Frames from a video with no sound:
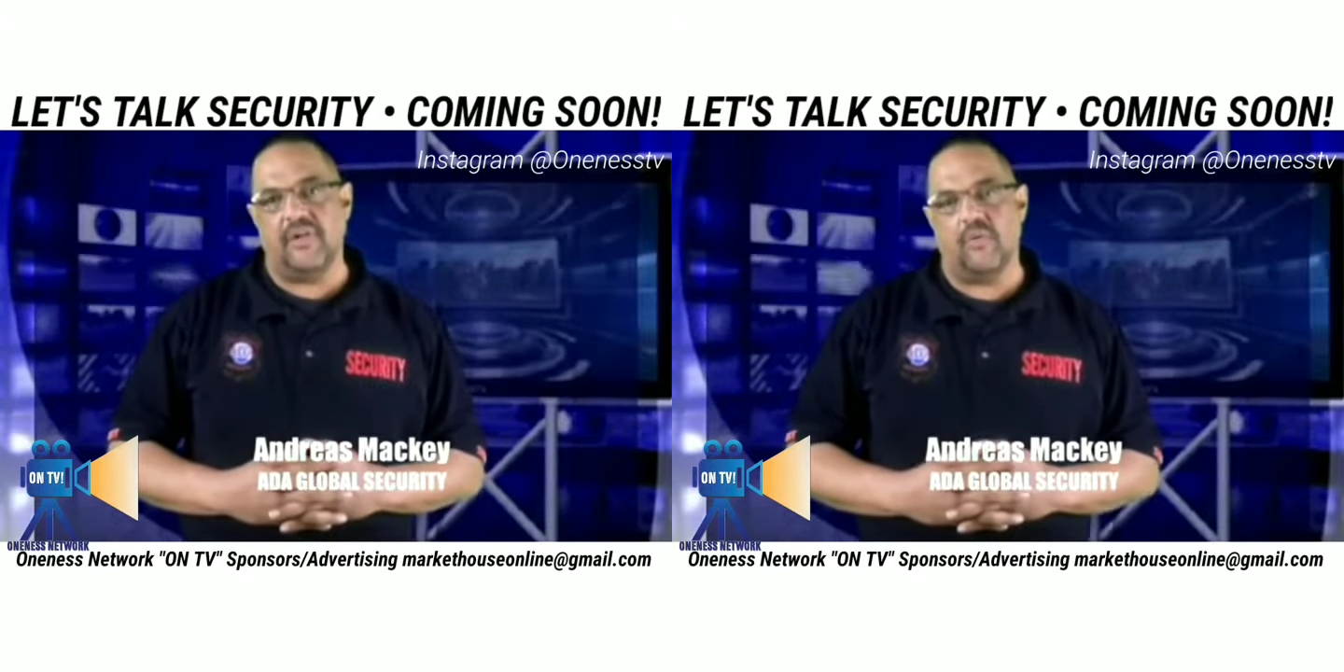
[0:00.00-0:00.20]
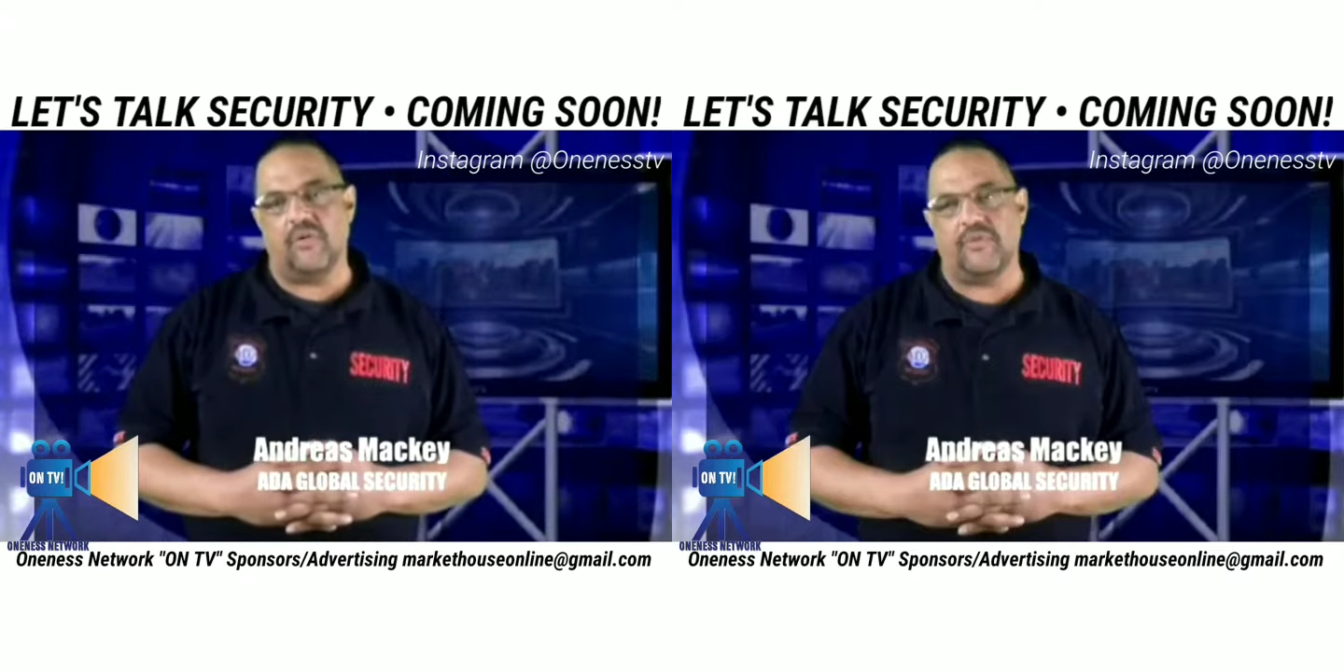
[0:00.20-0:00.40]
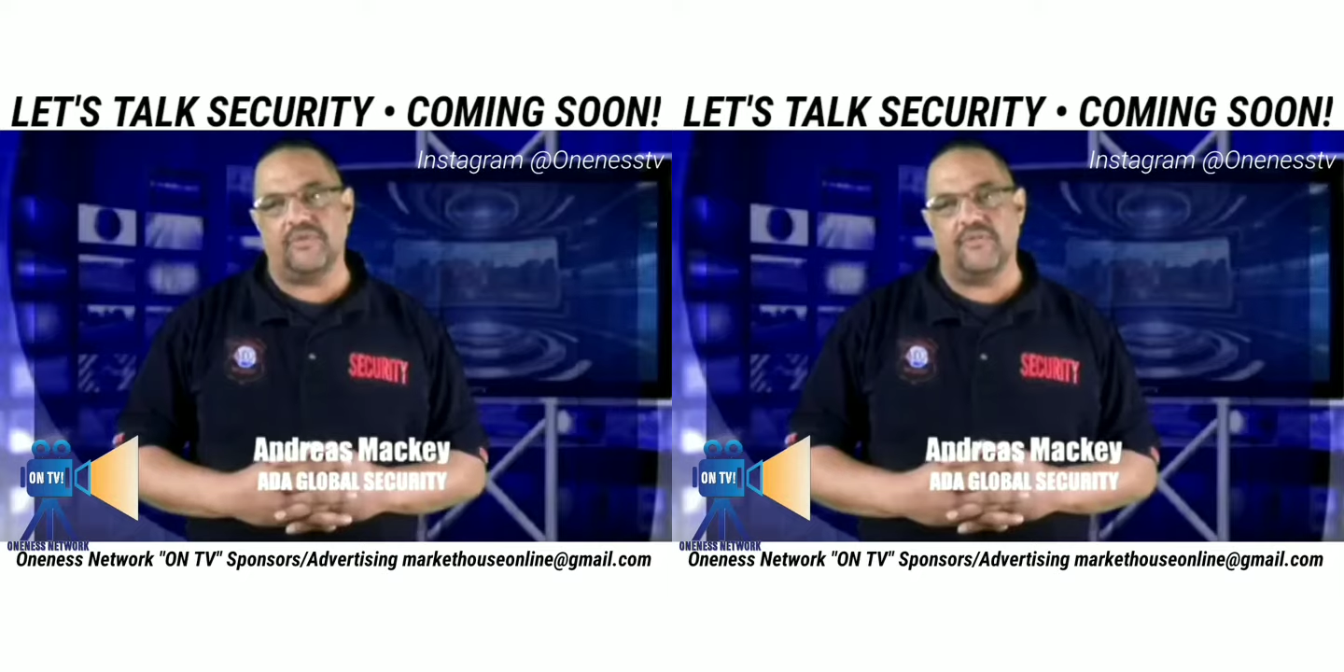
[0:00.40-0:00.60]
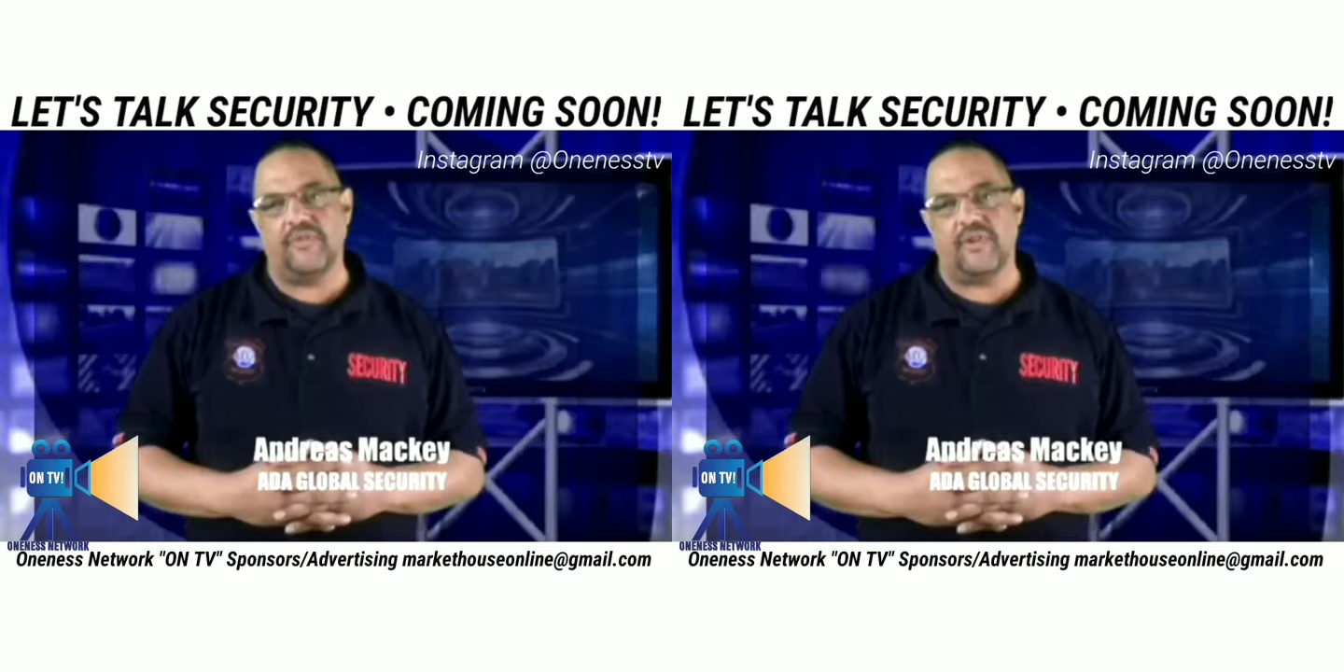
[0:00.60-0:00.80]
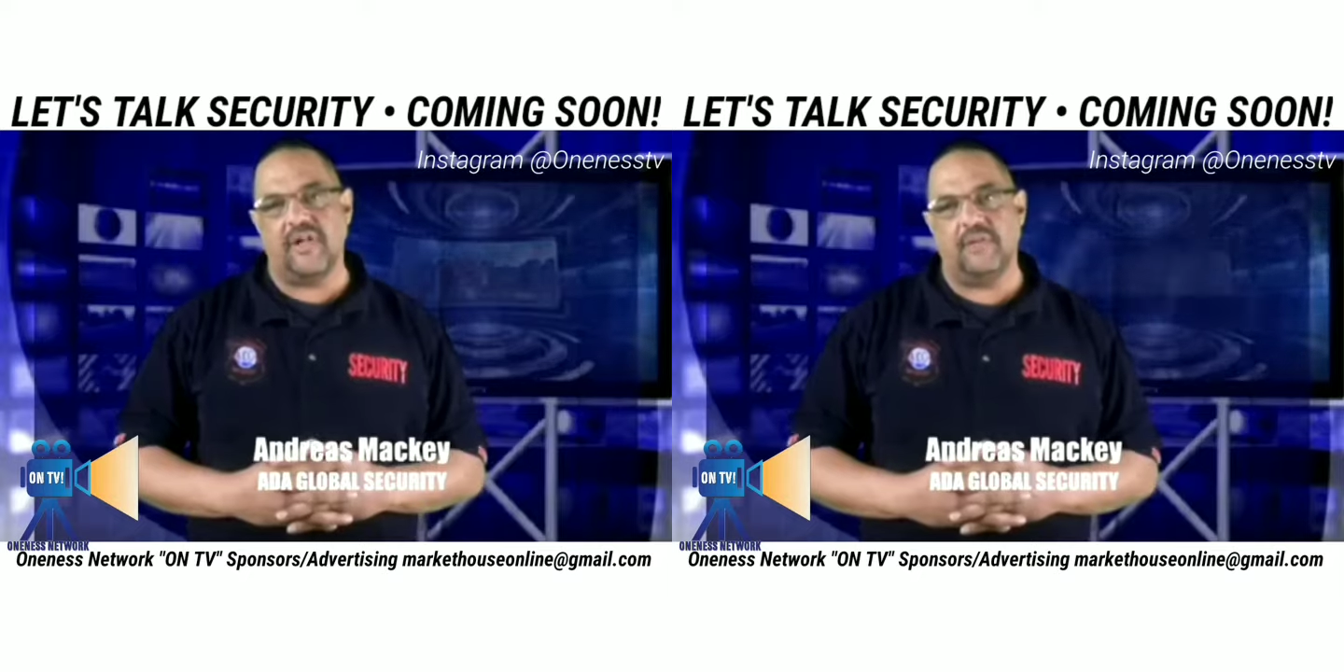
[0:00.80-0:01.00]
I work for
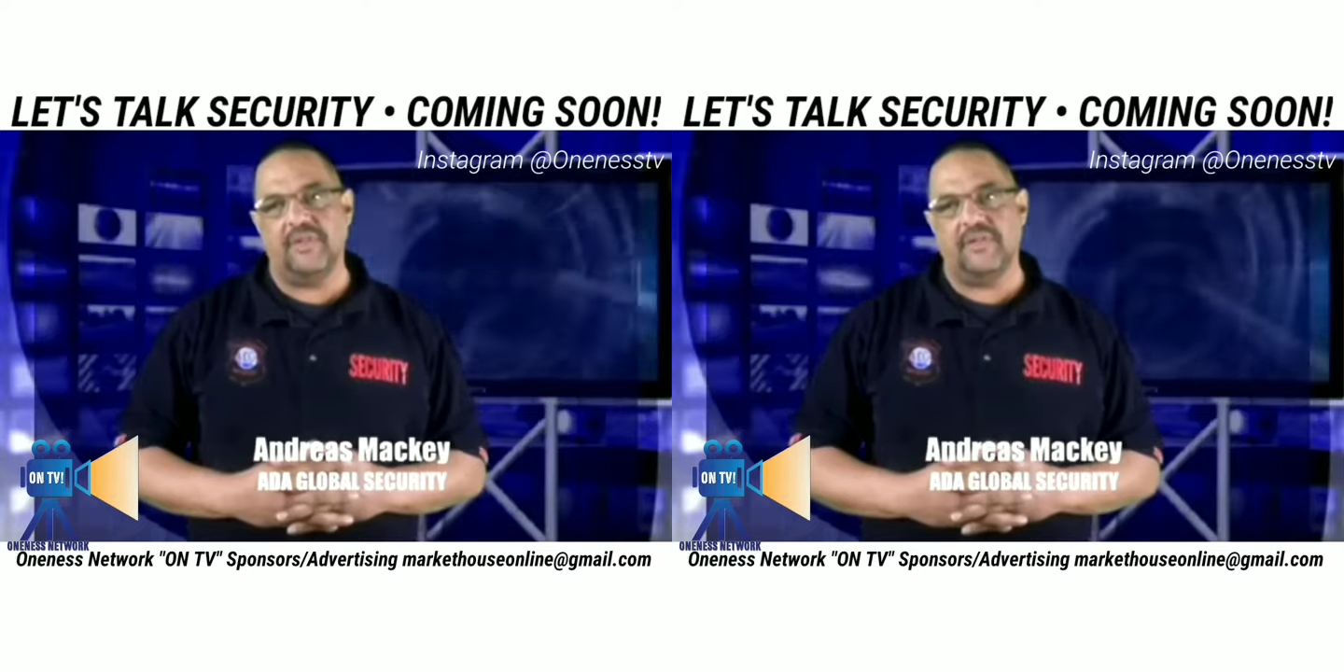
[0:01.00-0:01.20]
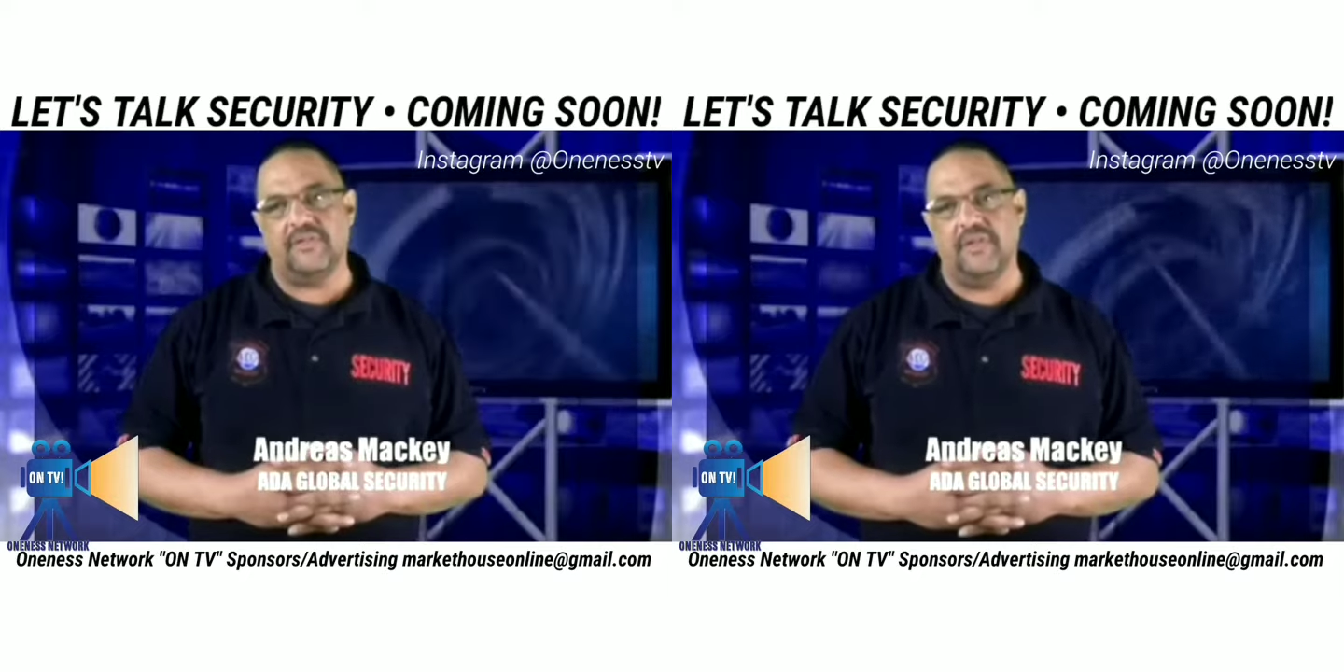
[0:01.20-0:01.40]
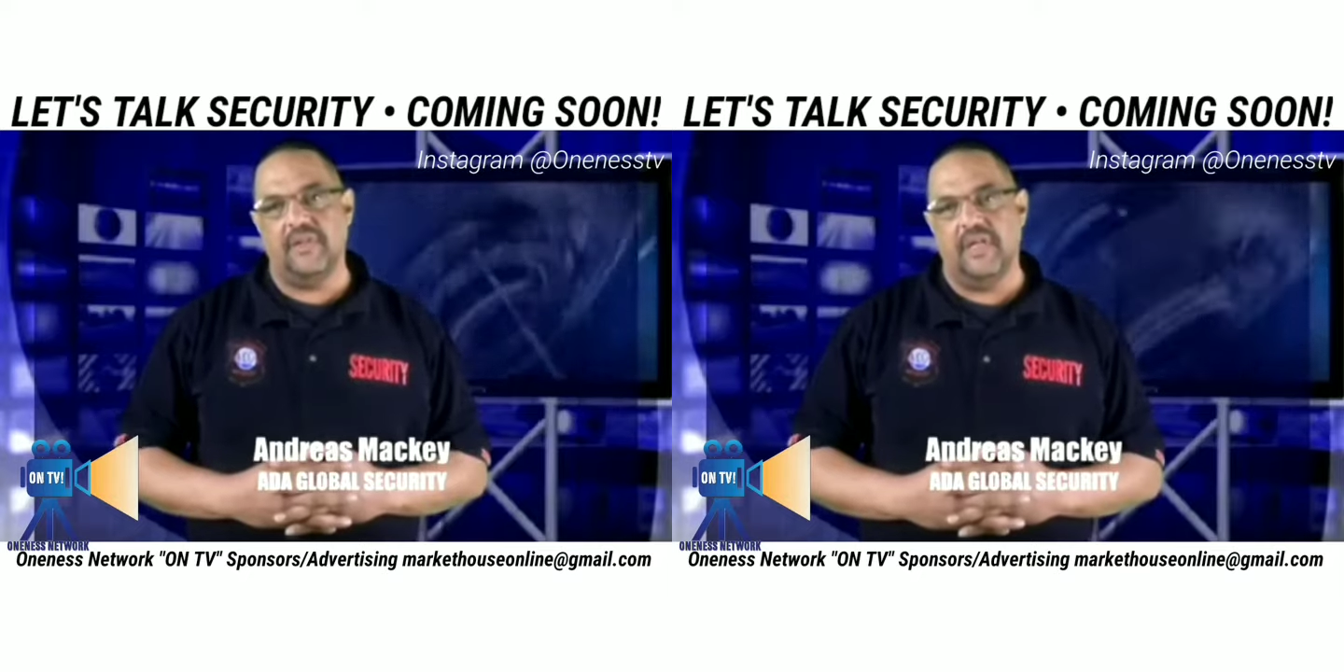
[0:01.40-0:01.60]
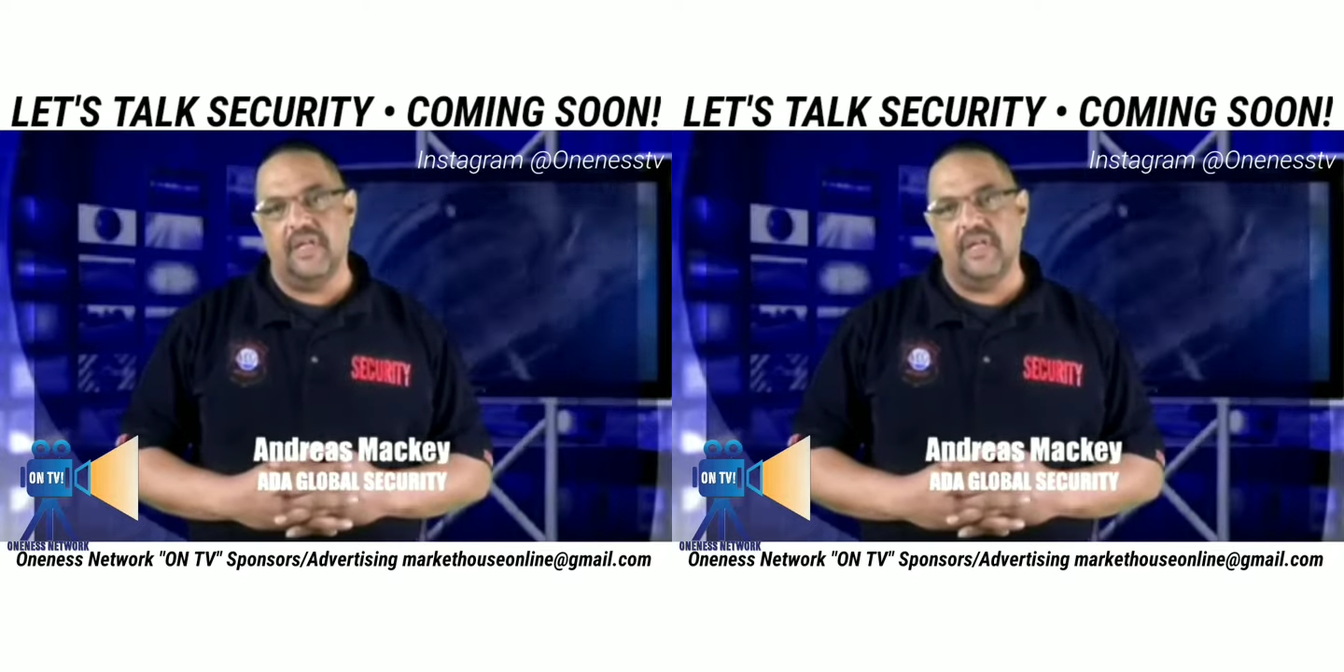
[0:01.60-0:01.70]
different companies